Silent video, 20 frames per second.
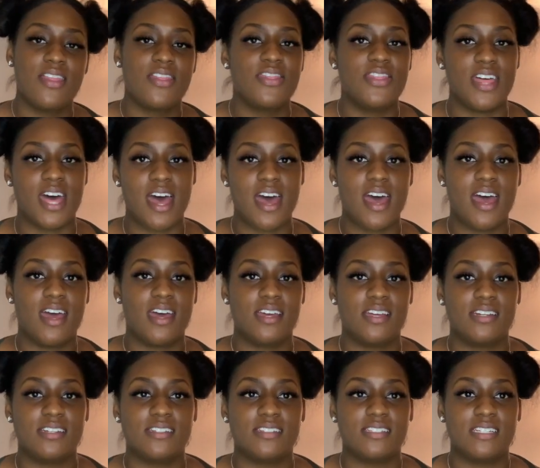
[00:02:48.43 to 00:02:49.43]
that
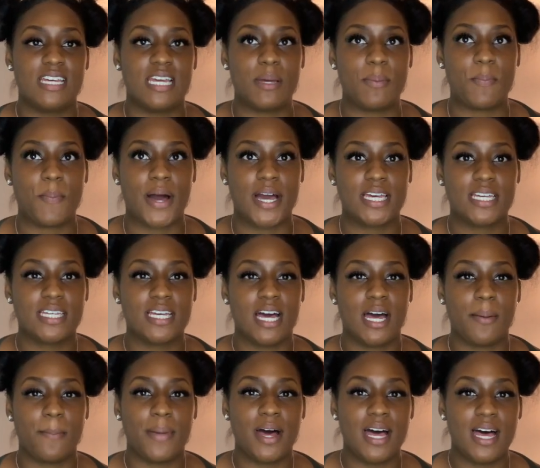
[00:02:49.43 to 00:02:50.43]
it might
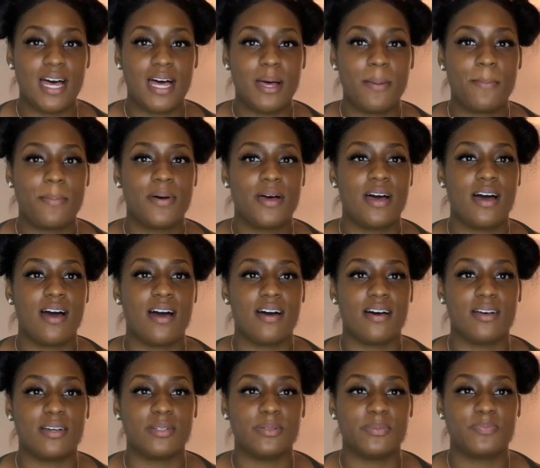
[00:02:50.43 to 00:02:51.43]
come up
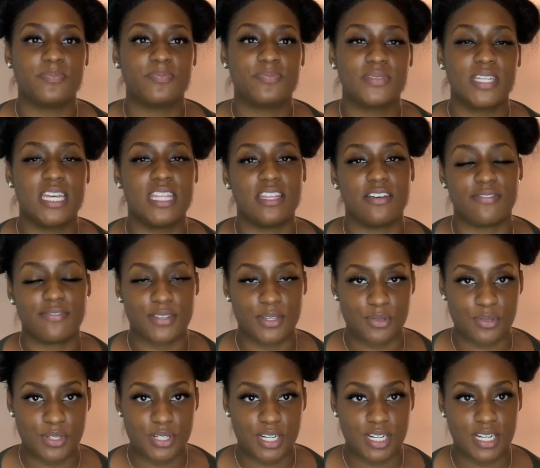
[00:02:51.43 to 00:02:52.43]
in the
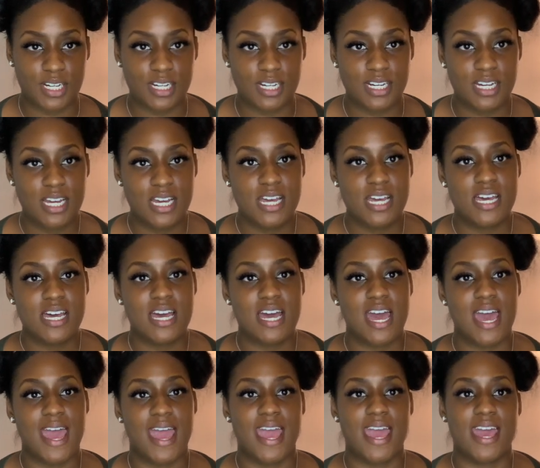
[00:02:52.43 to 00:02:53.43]
future.
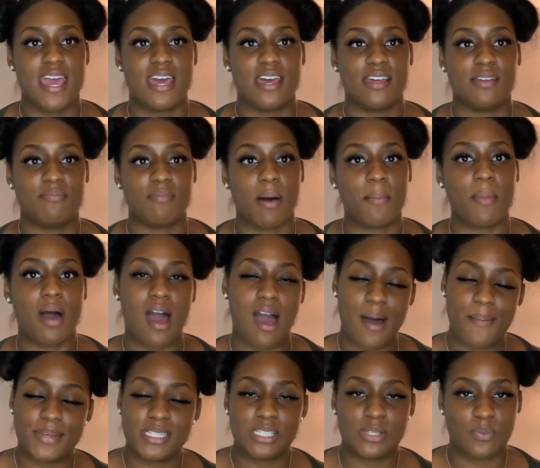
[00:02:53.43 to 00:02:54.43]
And my
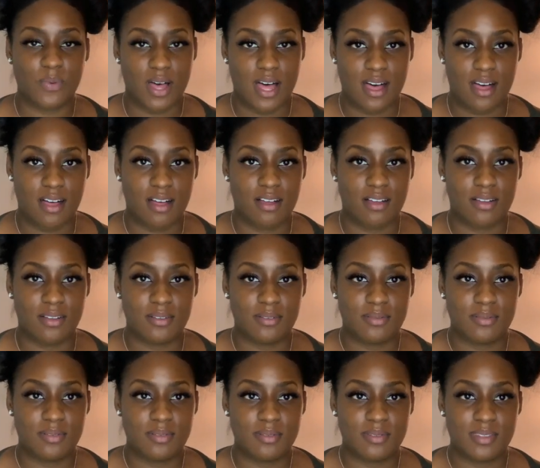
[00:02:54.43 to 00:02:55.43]
mom as well.
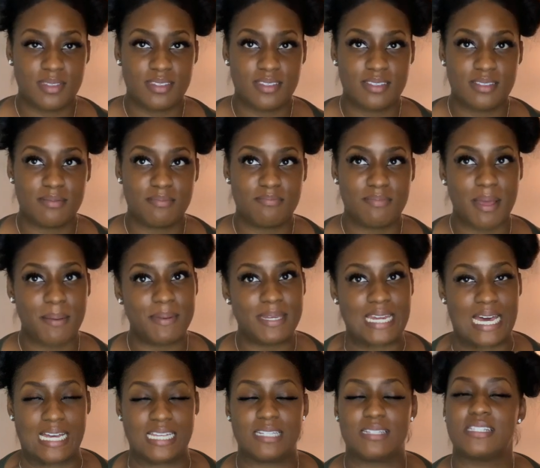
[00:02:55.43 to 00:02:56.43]
Maybe
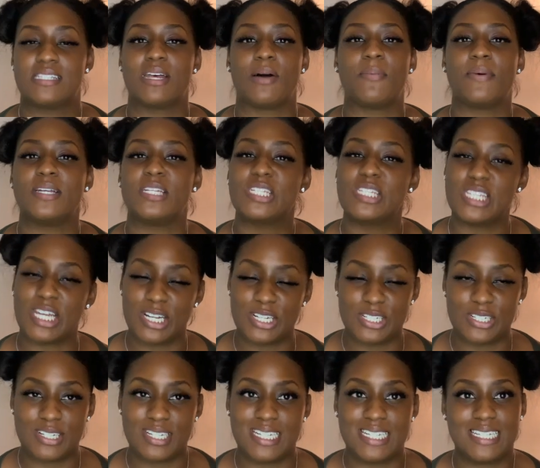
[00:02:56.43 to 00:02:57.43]
not so much
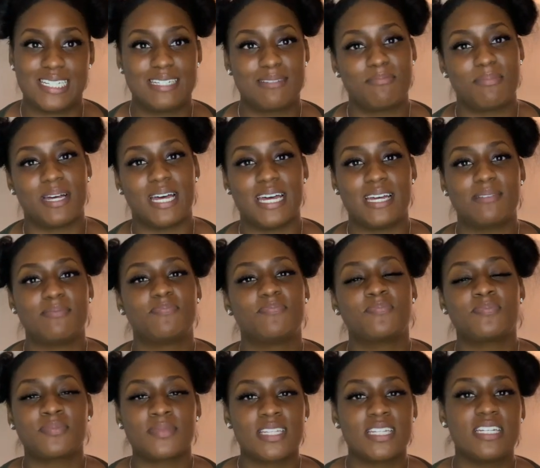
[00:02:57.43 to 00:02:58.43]
surgery, but
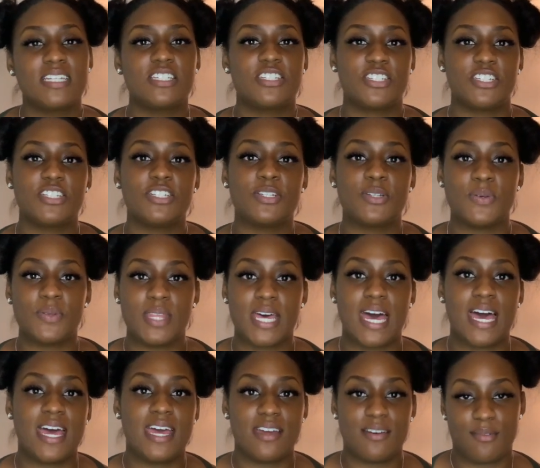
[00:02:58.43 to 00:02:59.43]
she knew
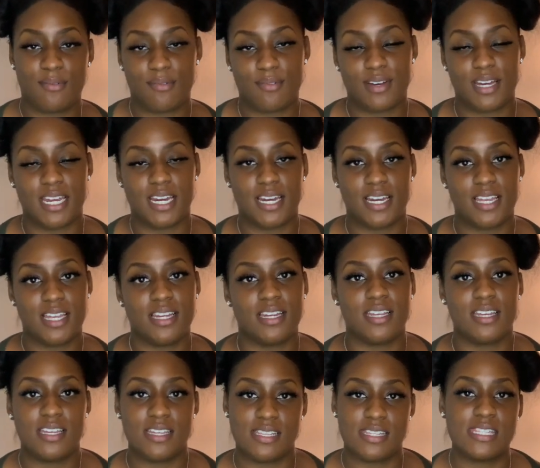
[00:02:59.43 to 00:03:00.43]
that it ran in
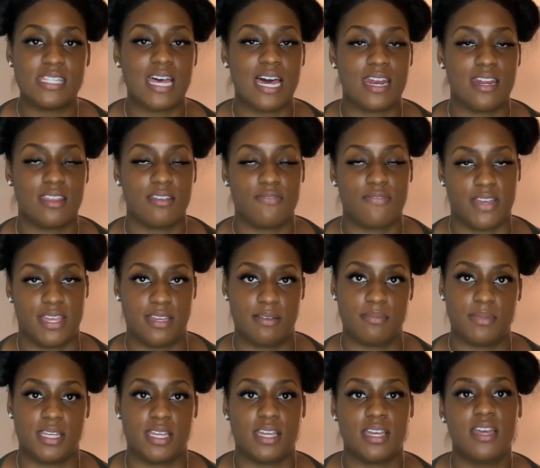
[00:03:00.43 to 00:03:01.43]
his side of the
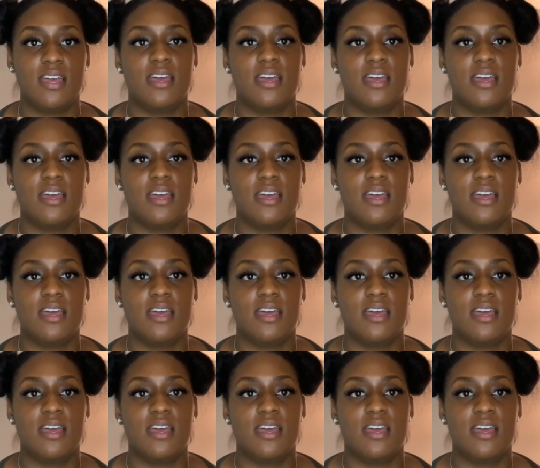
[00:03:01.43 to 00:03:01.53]
family.